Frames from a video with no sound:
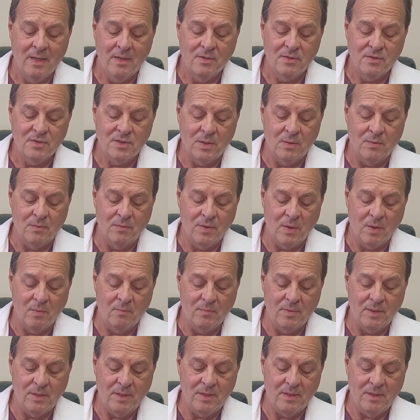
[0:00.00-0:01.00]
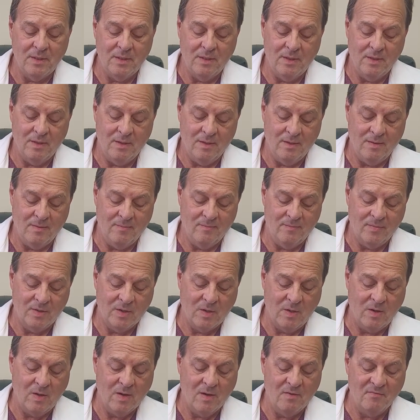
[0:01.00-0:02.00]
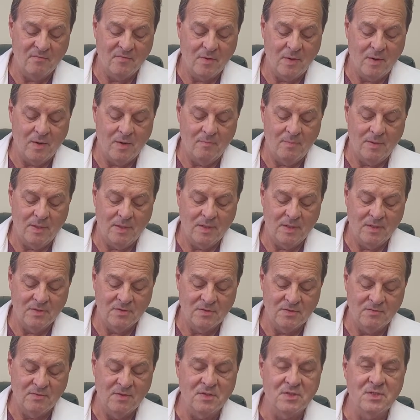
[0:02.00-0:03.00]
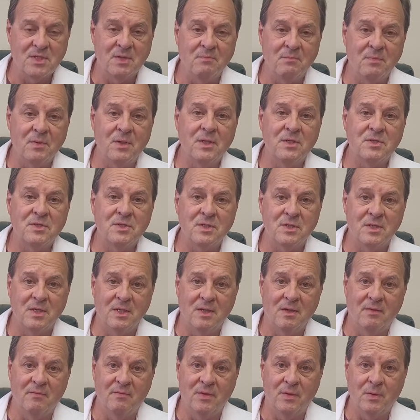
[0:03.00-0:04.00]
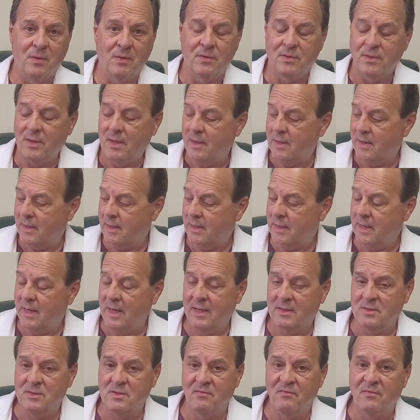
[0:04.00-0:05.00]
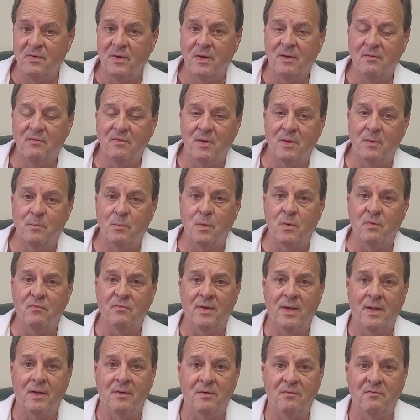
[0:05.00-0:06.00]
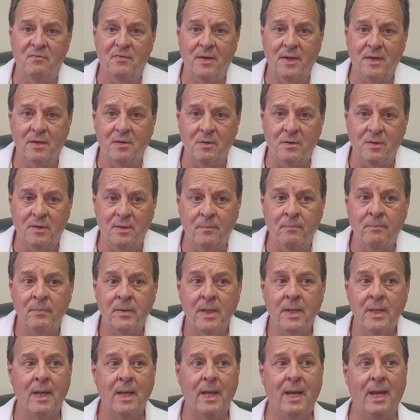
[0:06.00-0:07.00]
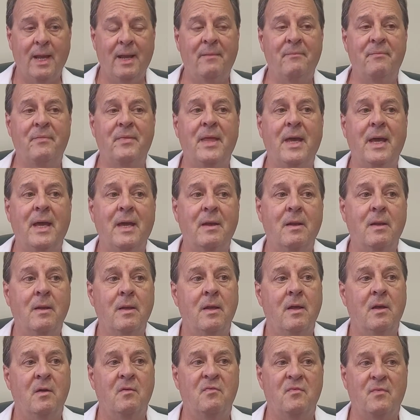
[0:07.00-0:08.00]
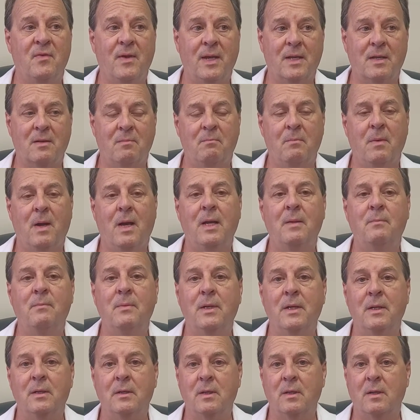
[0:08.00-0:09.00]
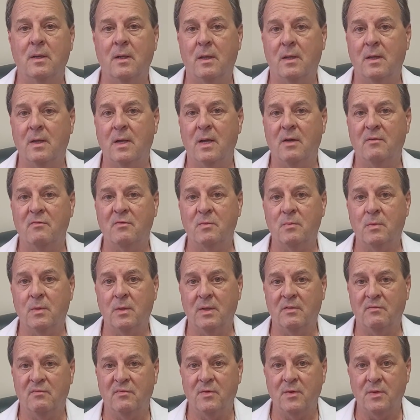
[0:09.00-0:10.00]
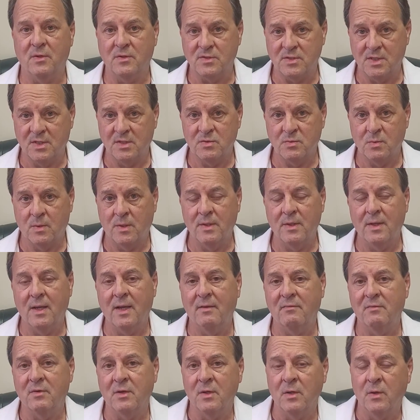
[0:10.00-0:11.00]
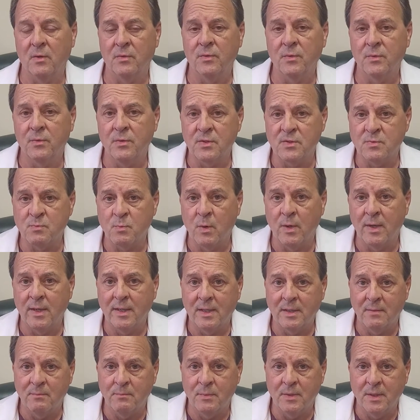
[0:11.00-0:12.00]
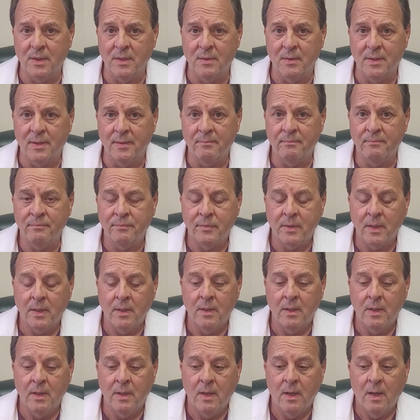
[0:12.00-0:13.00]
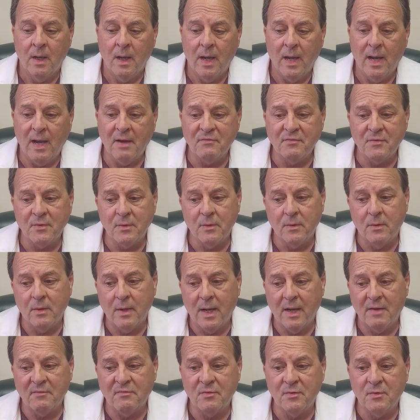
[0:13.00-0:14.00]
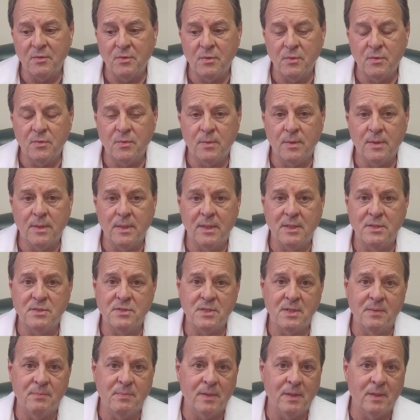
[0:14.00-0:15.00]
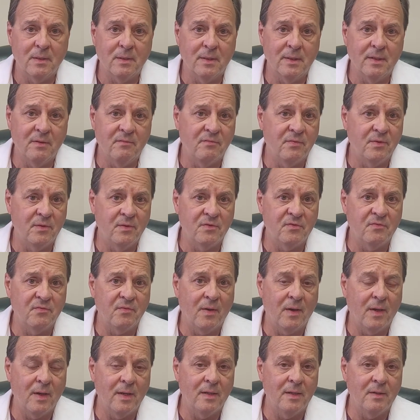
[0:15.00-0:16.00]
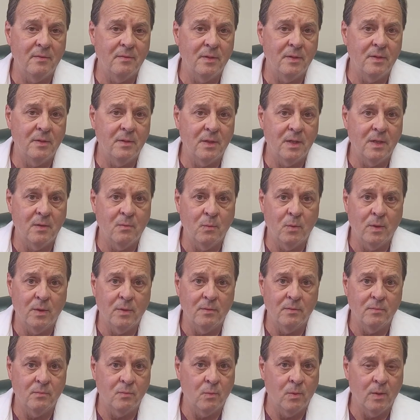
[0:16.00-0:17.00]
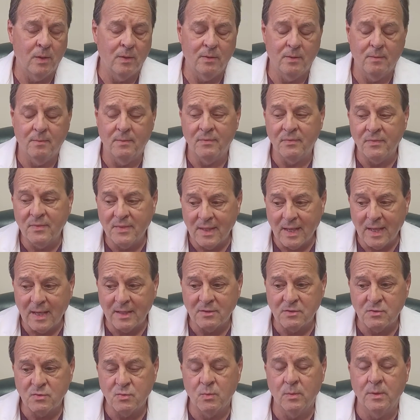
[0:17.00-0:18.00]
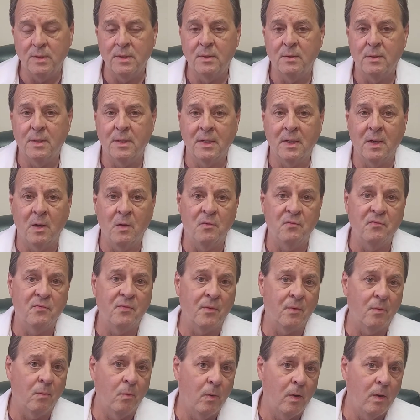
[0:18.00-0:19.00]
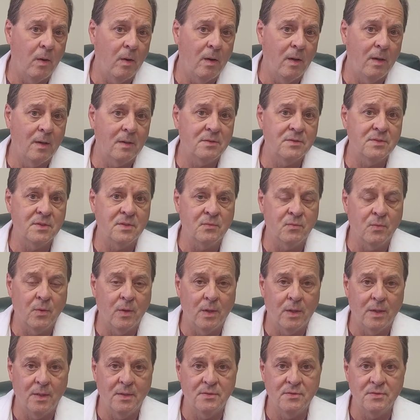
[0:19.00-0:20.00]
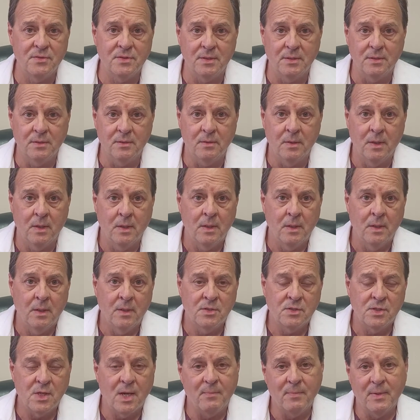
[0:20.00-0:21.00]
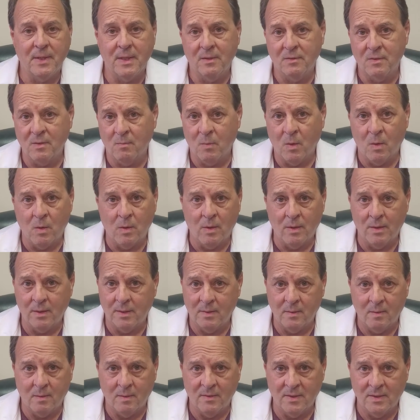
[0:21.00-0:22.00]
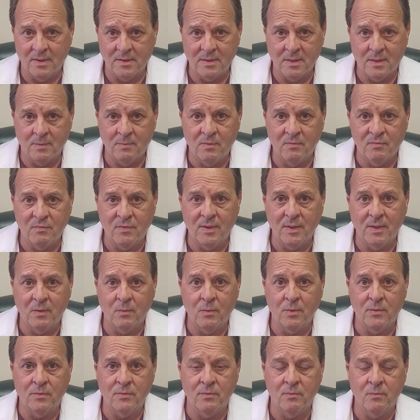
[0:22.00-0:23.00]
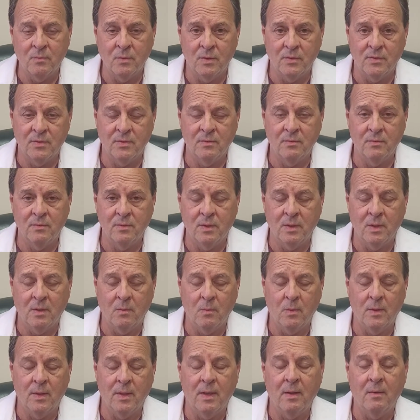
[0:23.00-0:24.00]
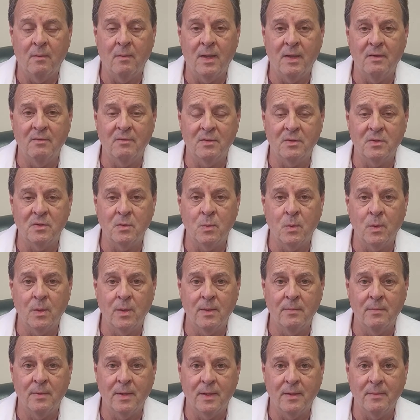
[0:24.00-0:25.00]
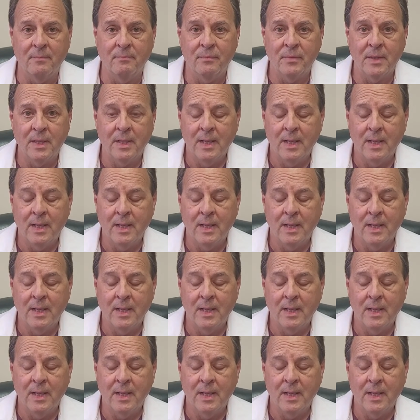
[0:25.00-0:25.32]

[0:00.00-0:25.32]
So don't be caught off guard because of the simplicity of the orthotic. It has a very, very profound effect on you. And that effect might be a little uncomfortable at first. That's why you have to go through this break-in period. After 2 or 3 days, typically it feels fine, and then you can wear them. And that's when you can go for walks and runs and shopping at the mall and all that type of thing without having to worry about it.